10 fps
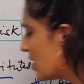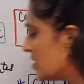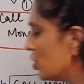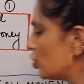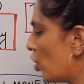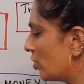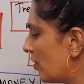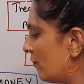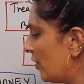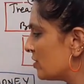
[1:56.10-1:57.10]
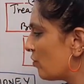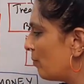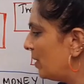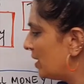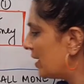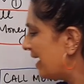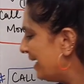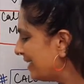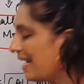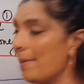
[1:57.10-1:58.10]
raising short-term funds for meeting
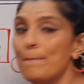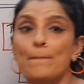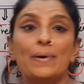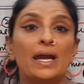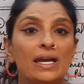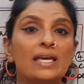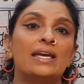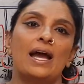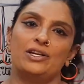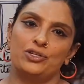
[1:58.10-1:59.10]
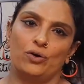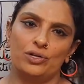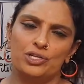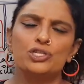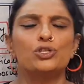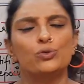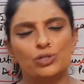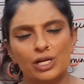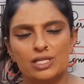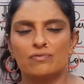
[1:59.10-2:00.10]
temporary cash shortages,
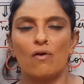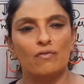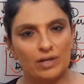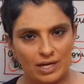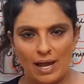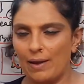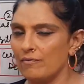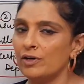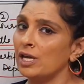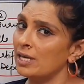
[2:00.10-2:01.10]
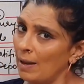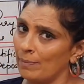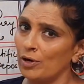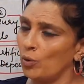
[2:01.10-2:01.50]
usually it's for working capital